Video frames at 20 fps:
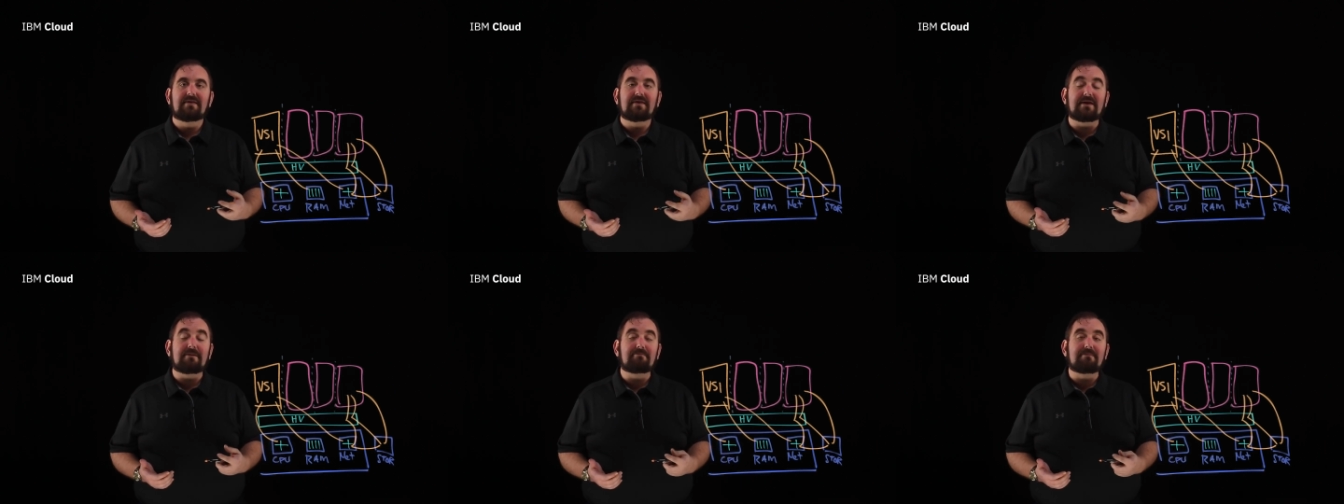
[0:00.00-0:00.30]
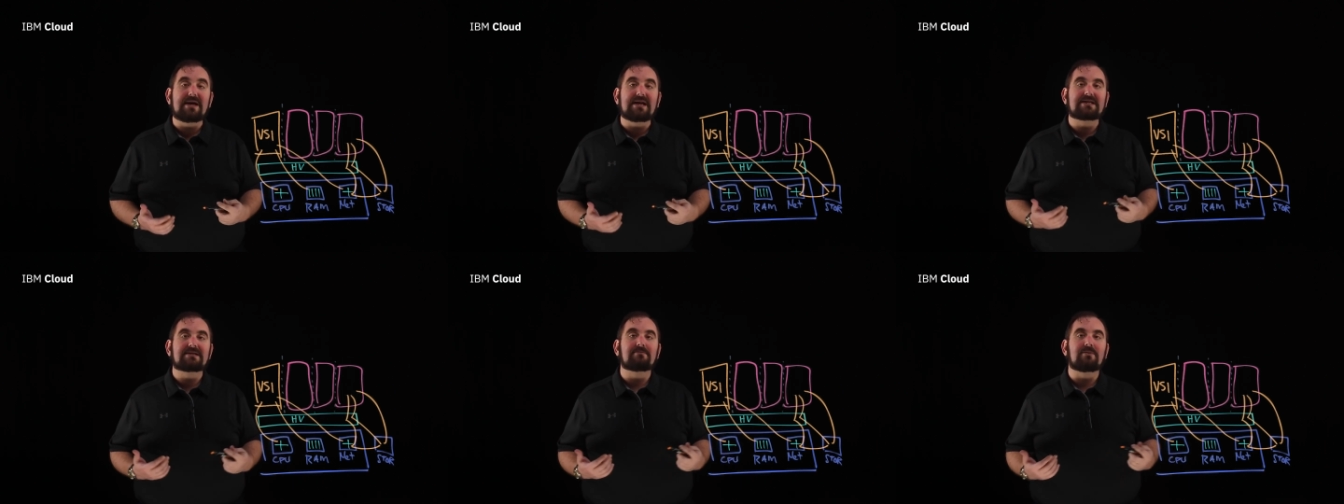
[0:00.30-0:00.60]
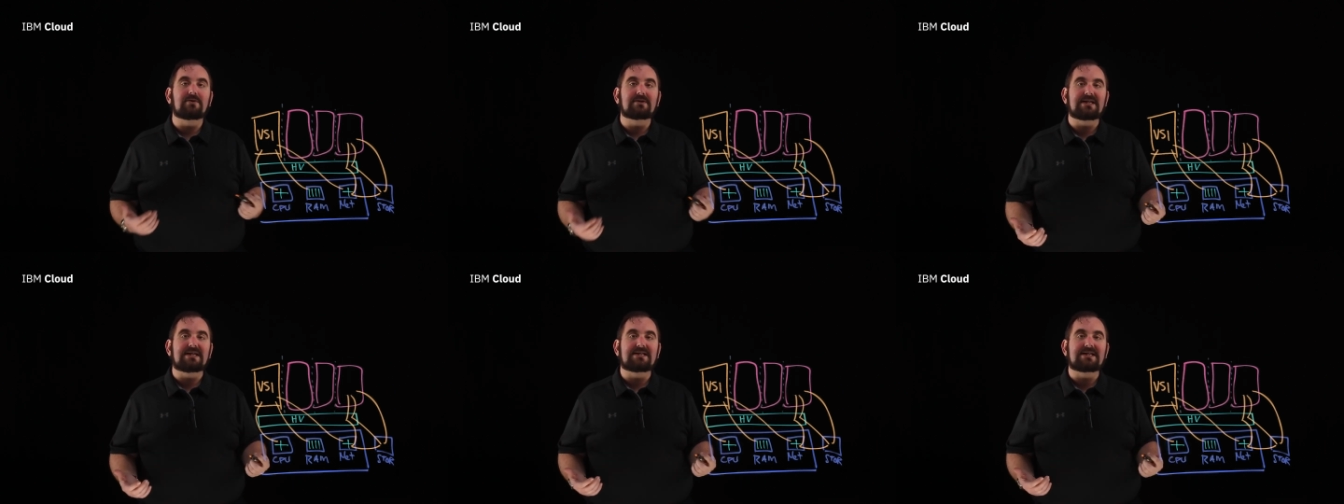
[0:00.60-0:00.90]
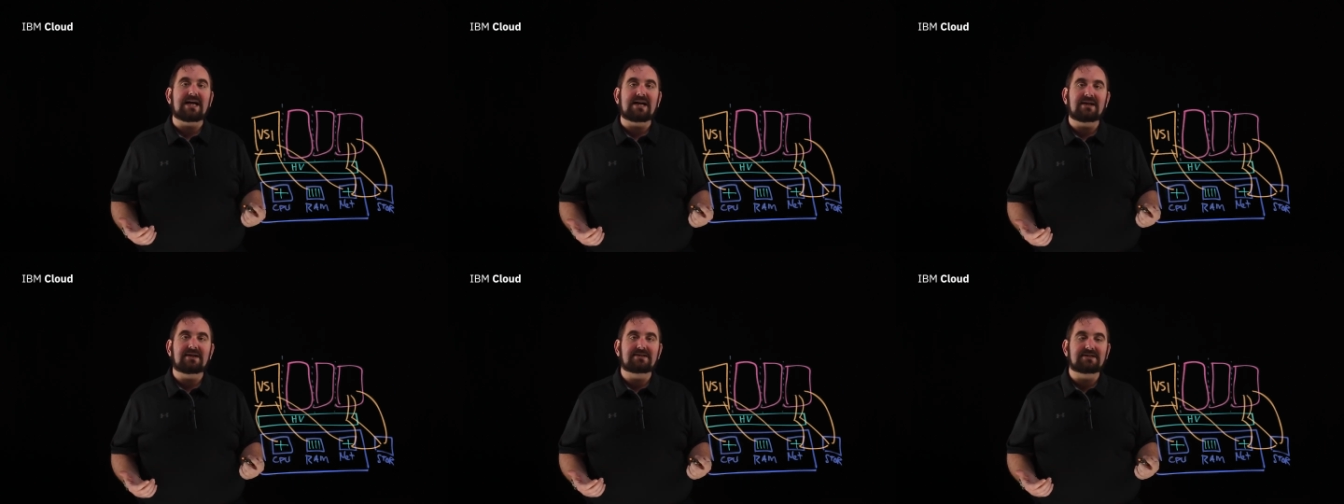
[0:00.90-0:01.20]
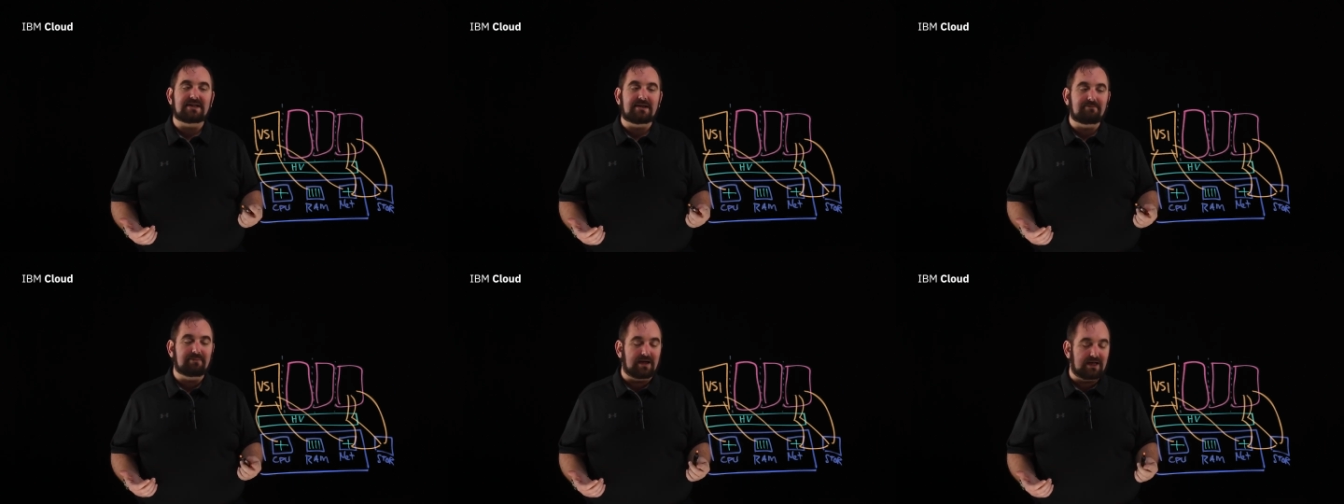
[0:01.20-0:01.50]
that makes
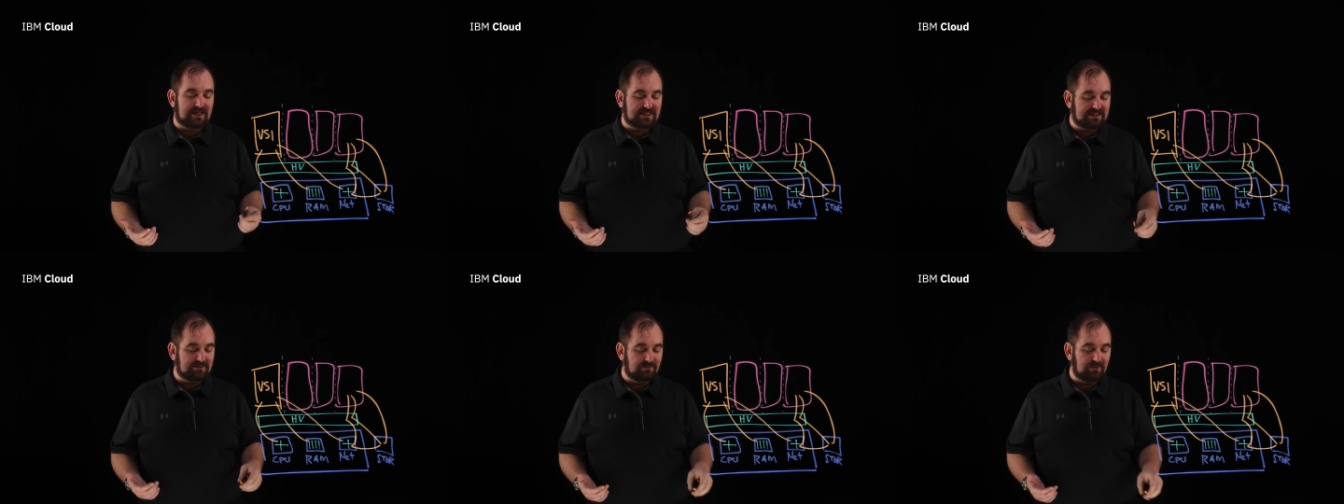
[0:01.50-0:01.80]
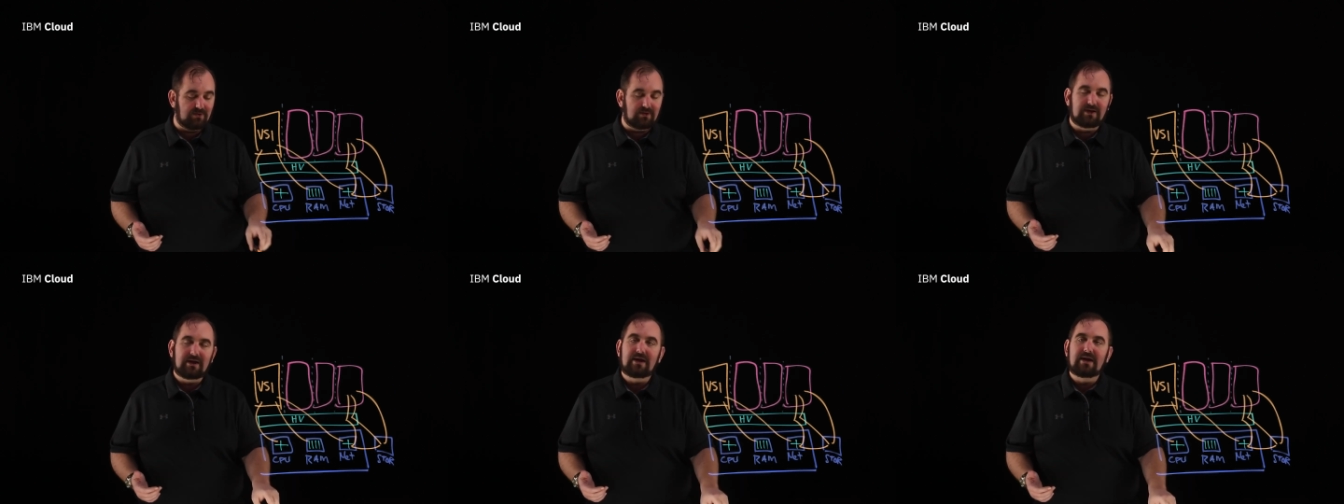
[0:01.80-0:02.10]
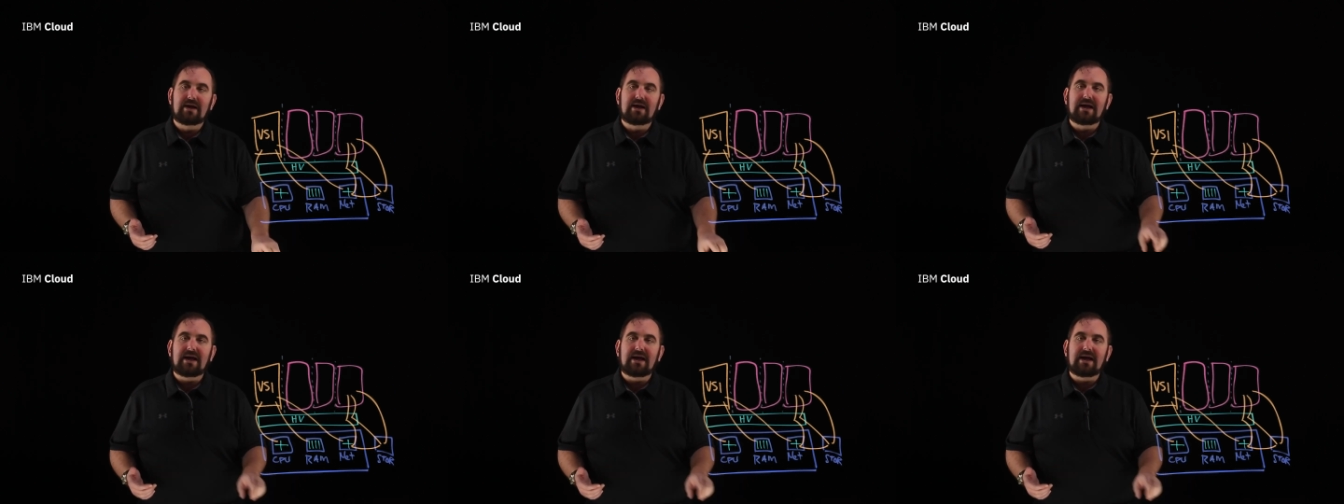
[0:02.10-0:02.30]
multi-tenancy possible.